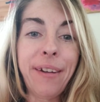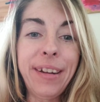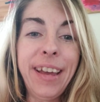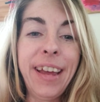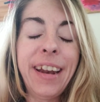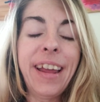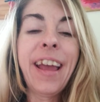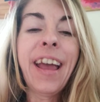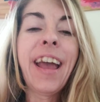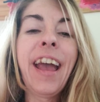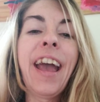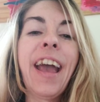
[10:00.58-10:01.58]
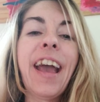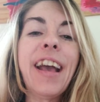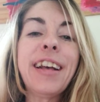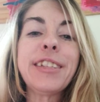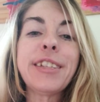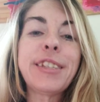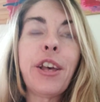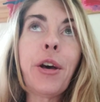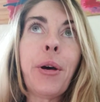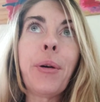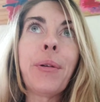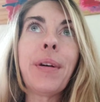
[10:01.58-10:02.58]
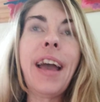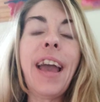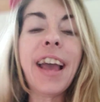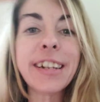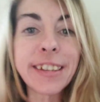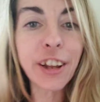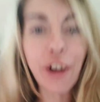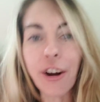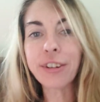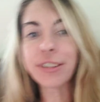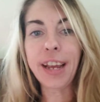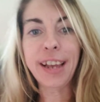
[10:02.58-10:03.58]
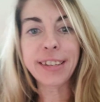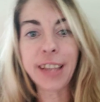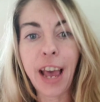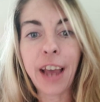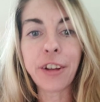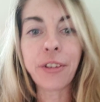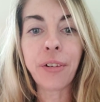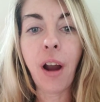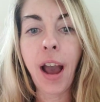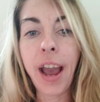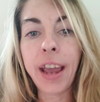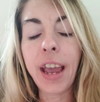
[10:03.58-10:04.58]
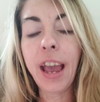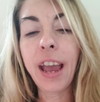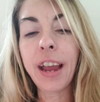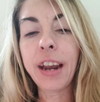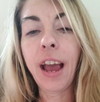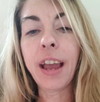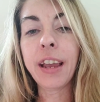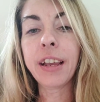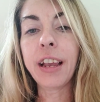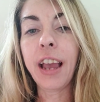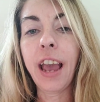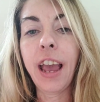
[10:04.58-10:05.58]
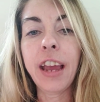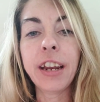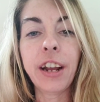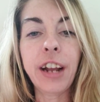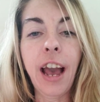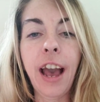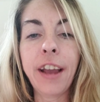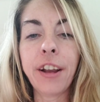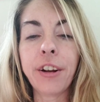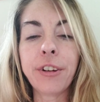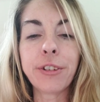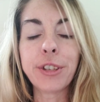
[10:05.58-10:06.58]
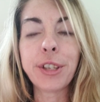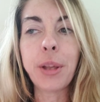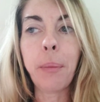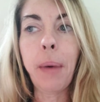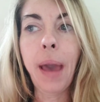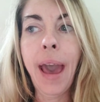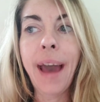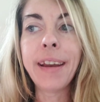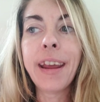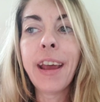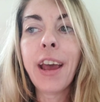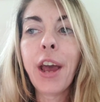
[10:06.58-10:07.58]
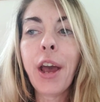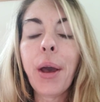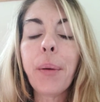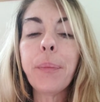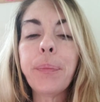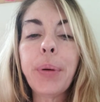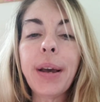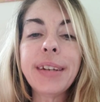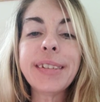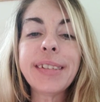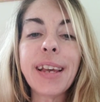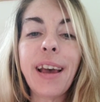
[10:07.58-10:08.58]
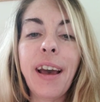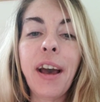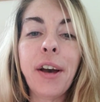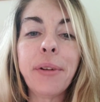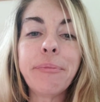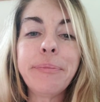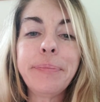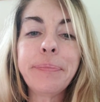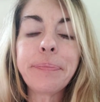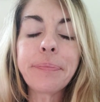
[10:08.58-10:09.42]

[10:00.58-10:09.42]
it. And so, and there are days I cry and I hurt so bad. But I'm